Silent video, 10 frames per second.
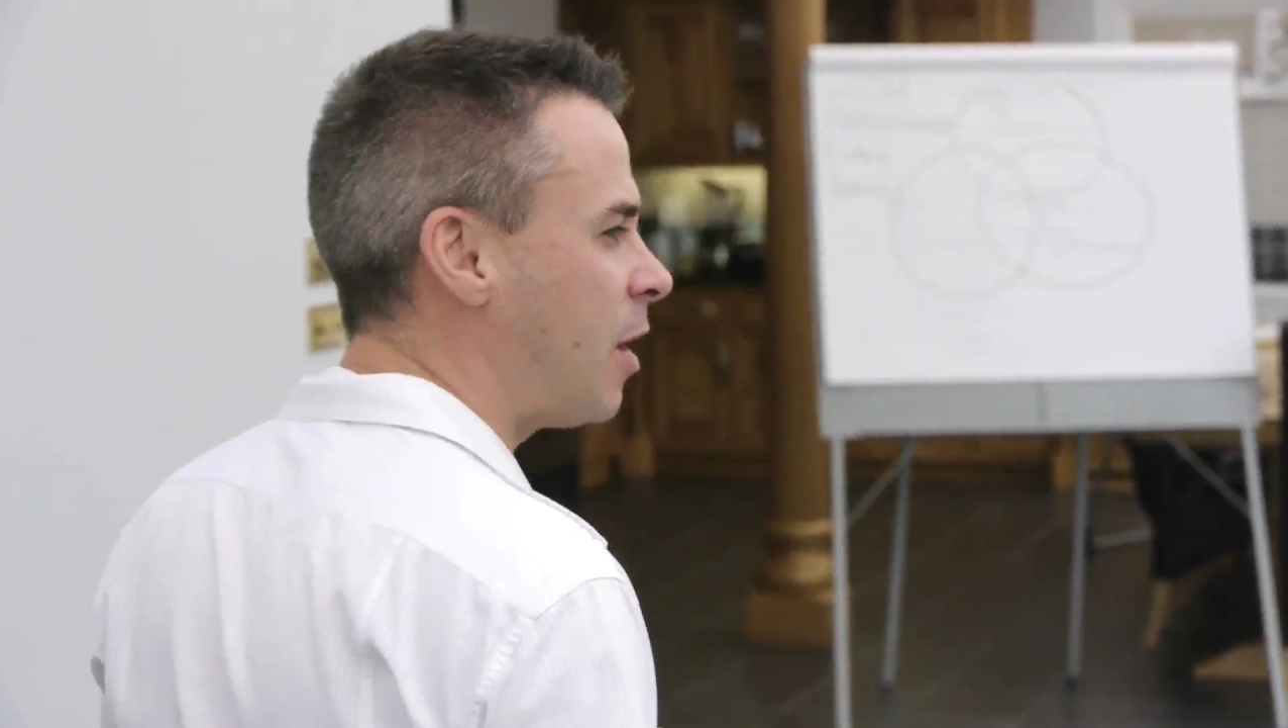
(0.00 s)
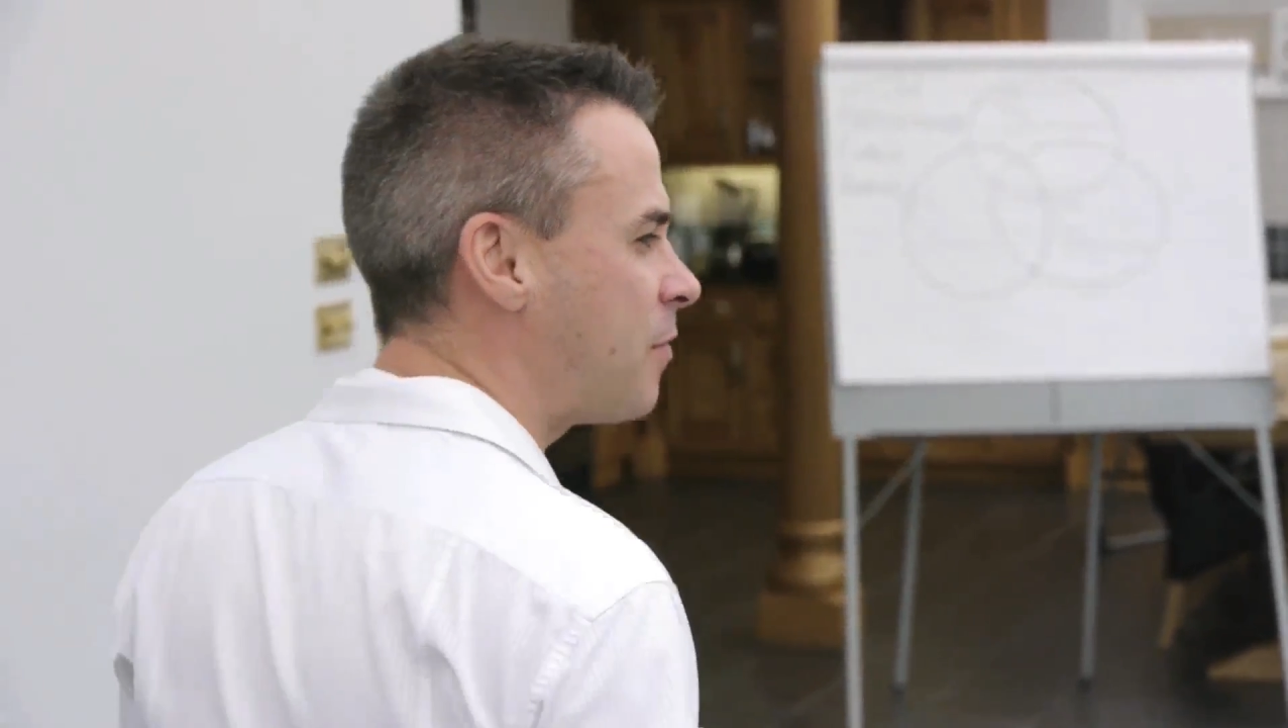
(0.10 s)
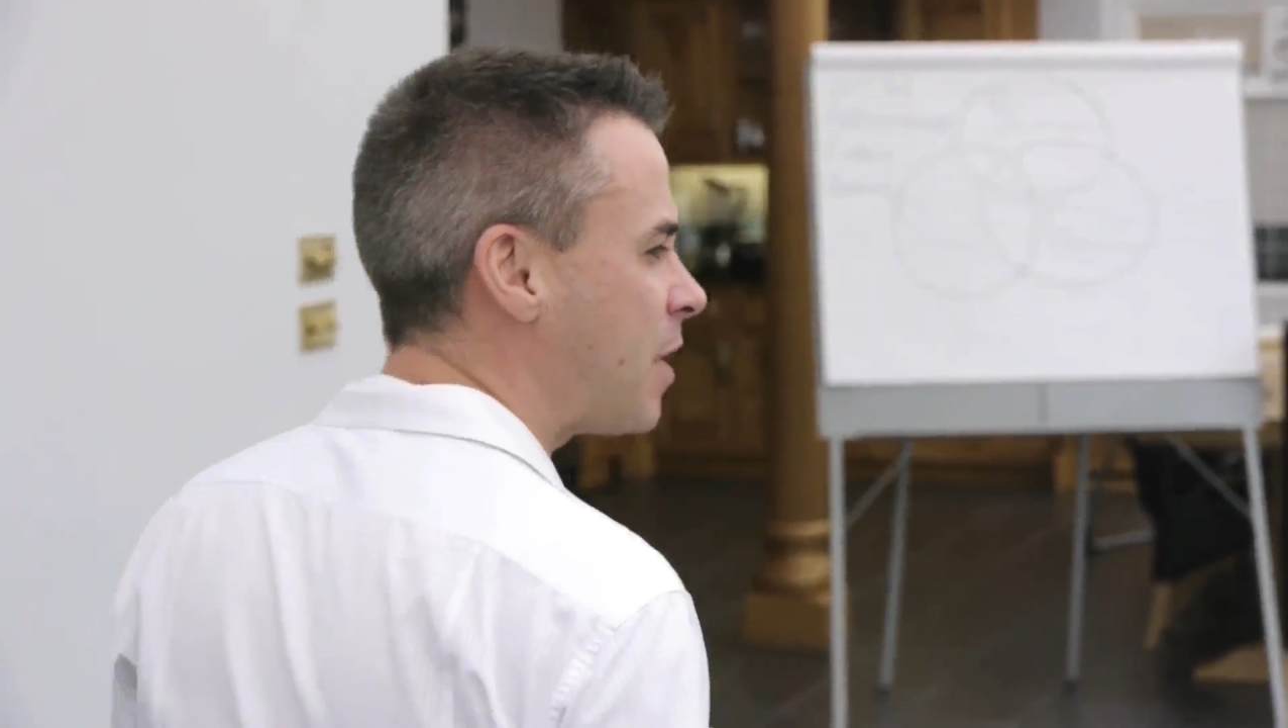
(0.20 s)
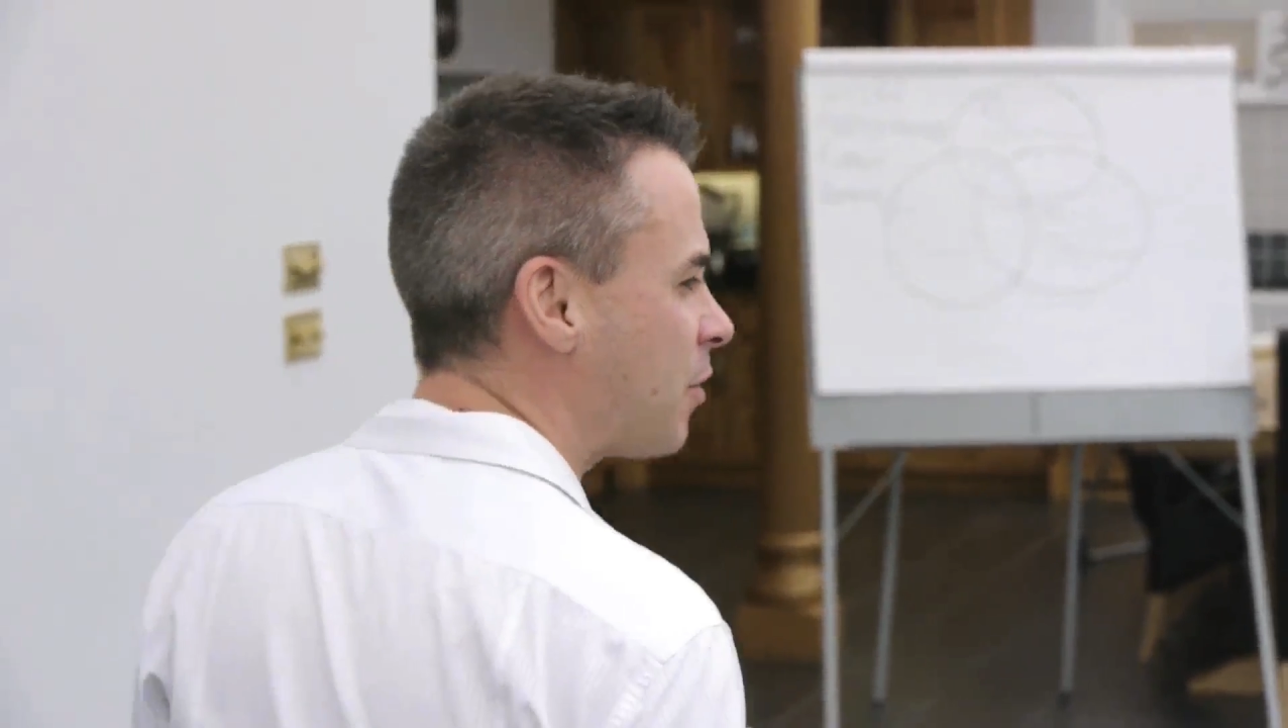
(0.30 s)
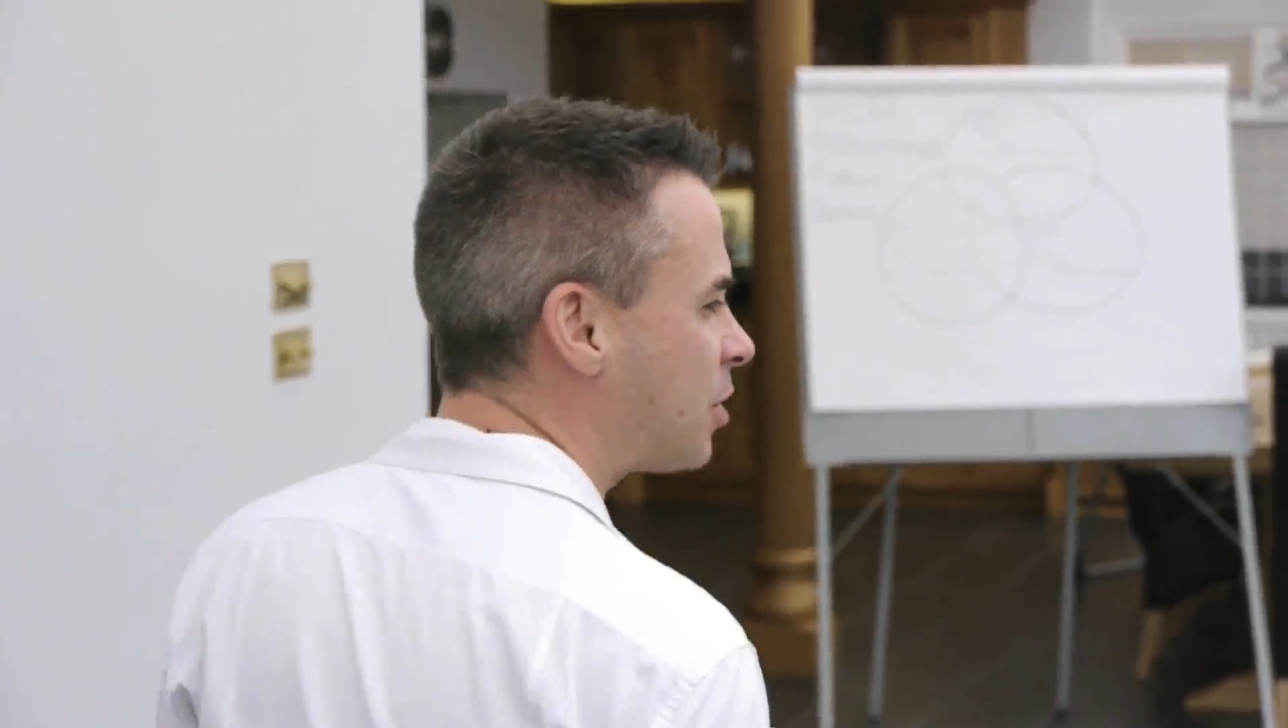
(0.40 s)

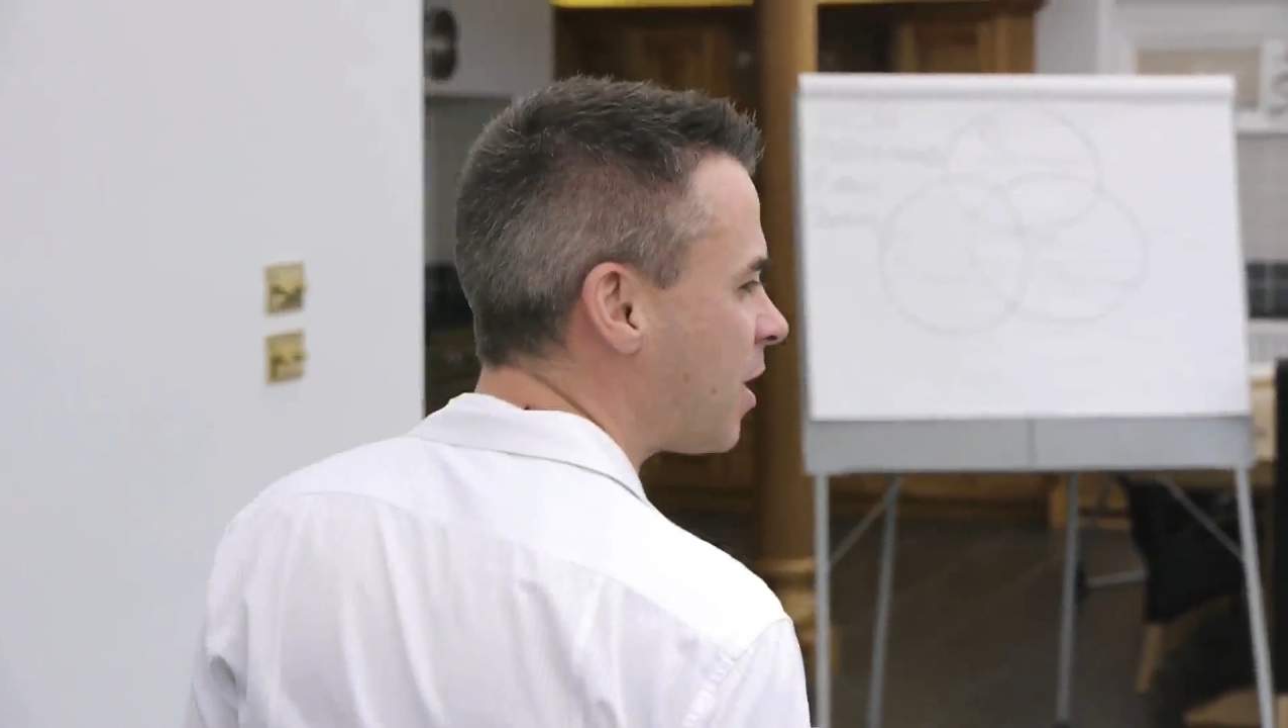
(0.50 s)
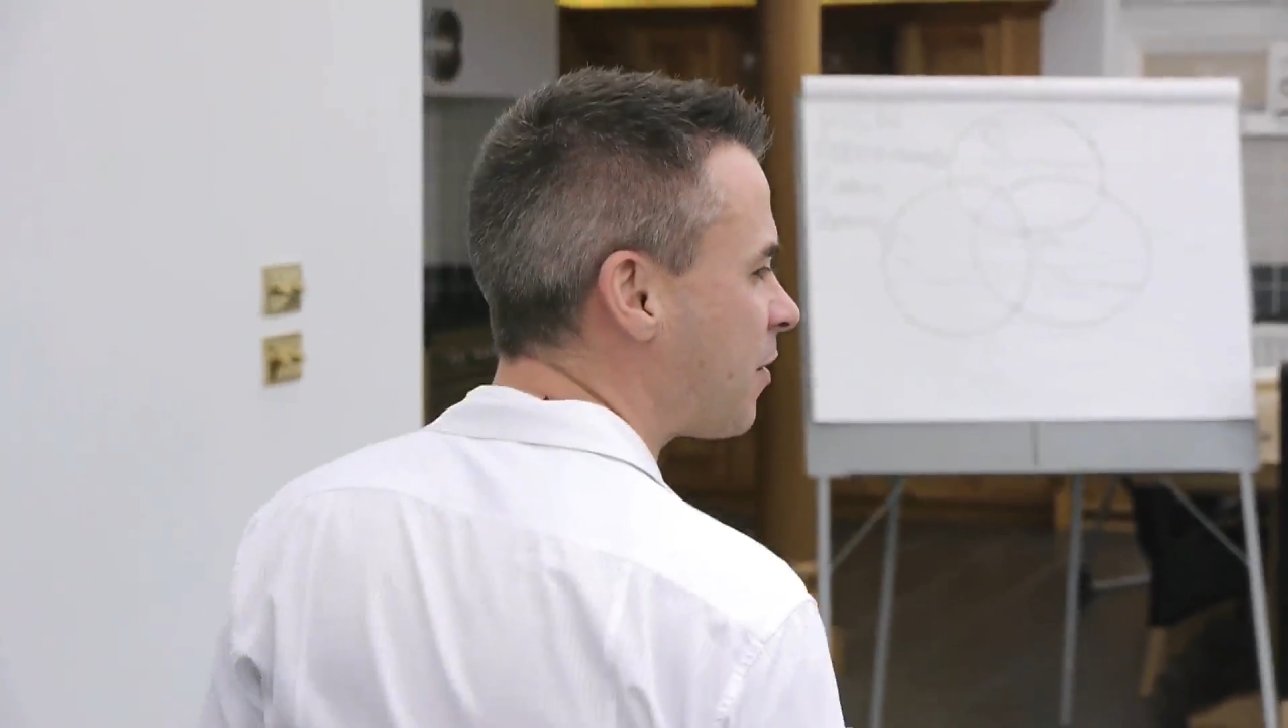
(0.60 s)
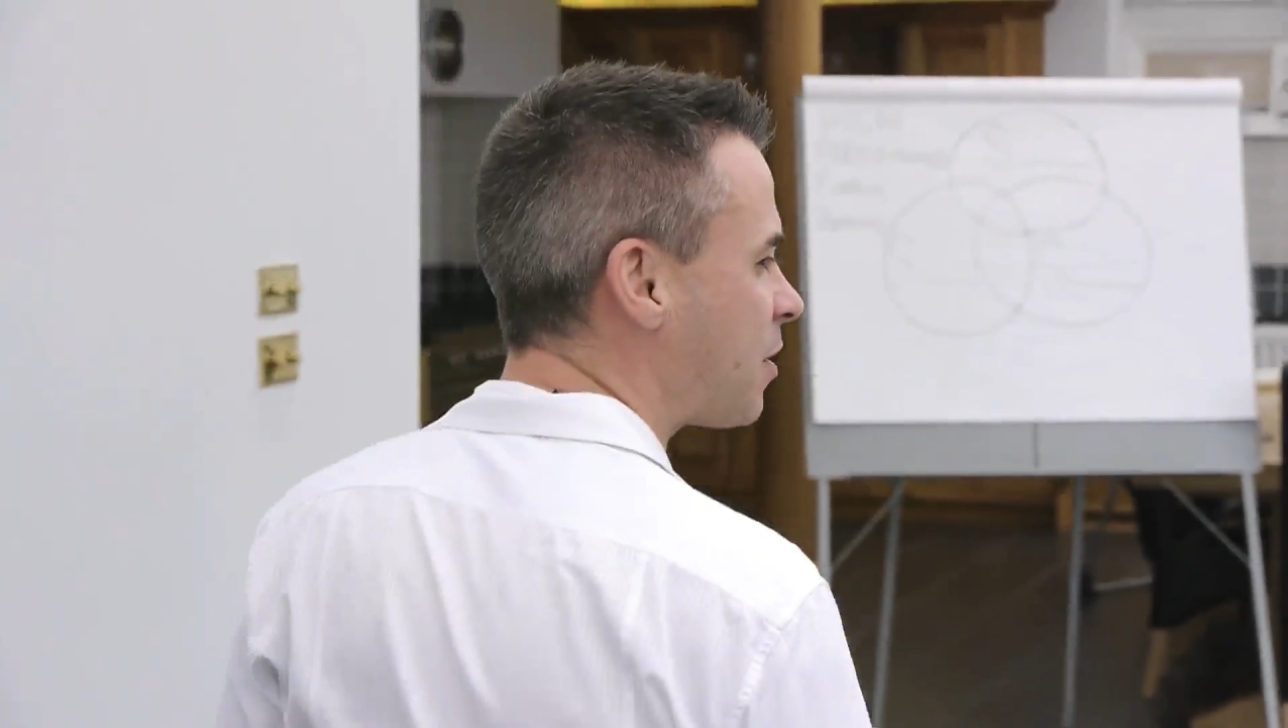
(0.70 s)
I've now shared